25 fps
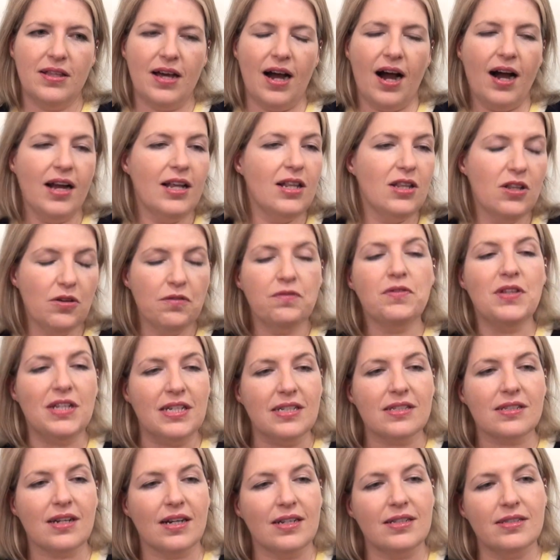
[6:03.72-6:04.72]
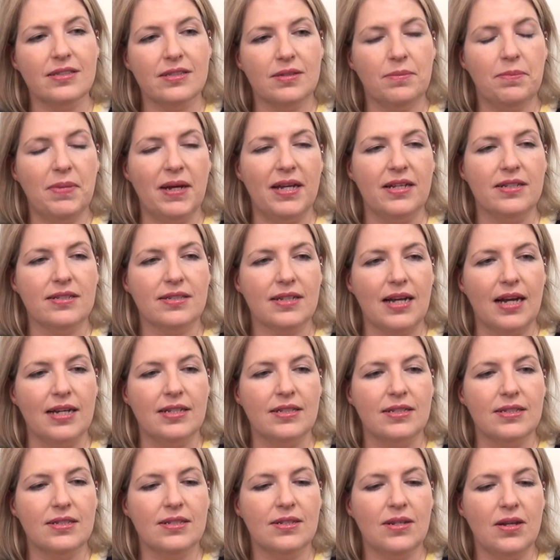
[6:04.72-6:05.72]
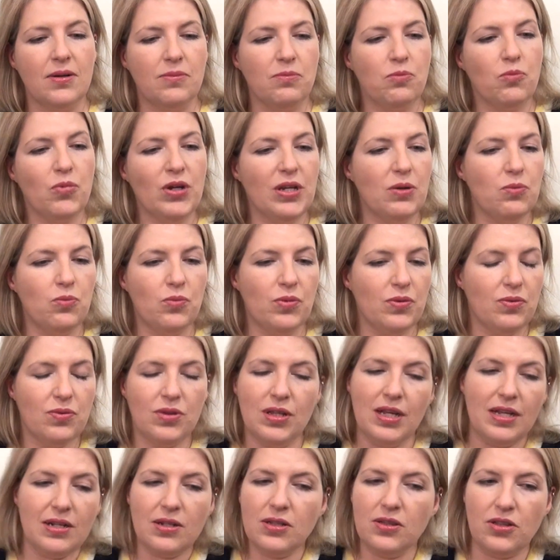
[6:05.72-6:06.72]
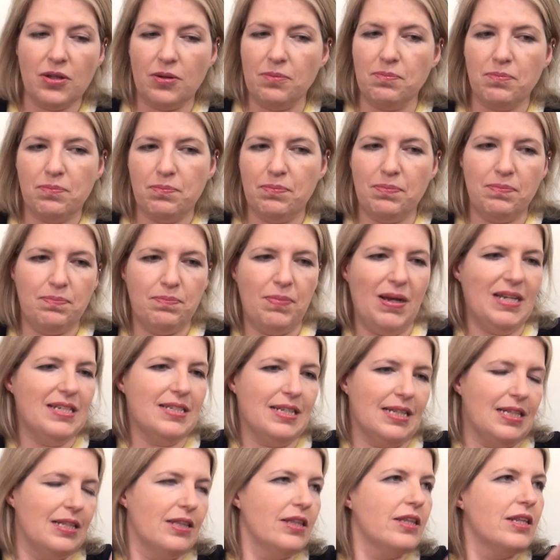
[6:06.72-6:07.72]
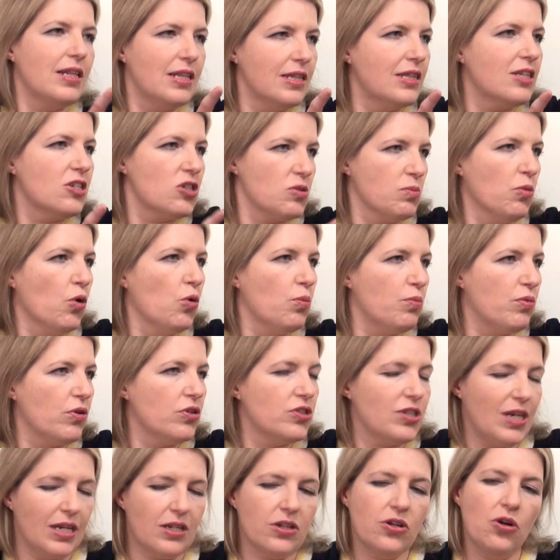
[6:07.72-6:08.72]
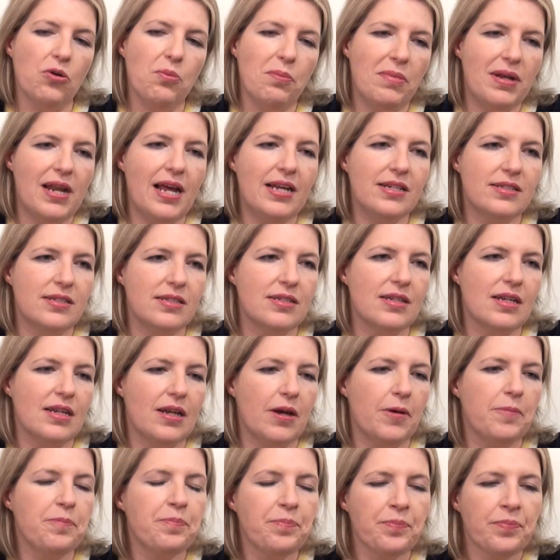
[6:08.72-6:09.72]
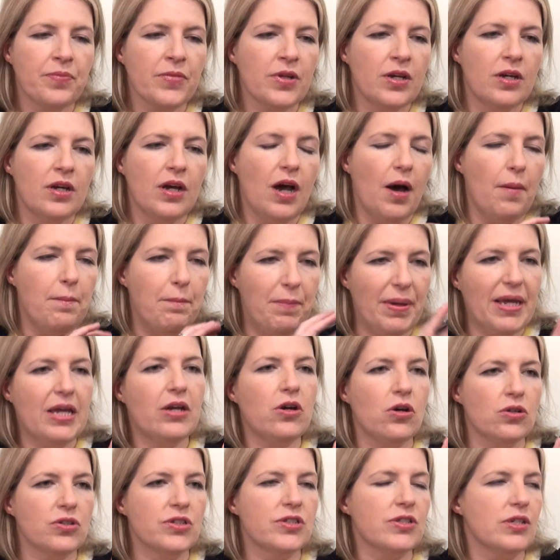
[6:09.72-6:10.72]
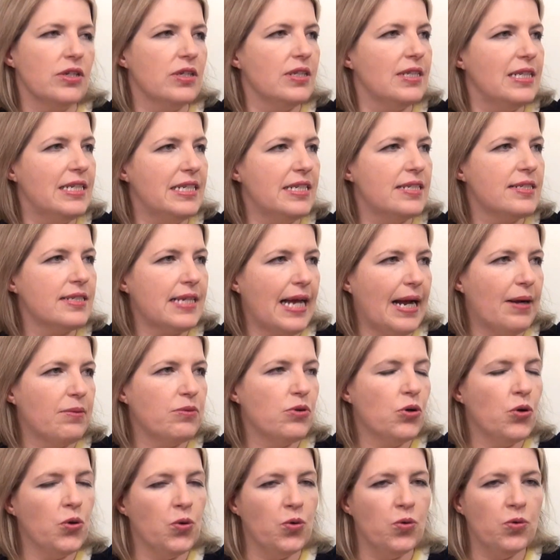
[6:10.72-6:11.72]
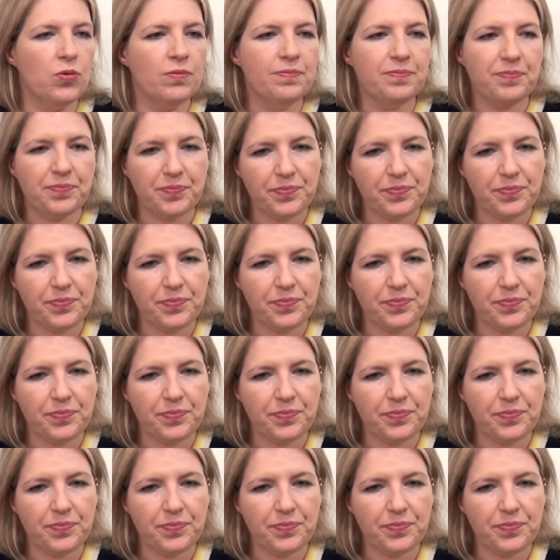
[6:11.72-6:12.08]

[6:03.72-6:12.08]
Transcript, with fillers: I love these guys to bits. And we, the, the basically the, the small project culminated in a, a big concert at Leeds Town Hall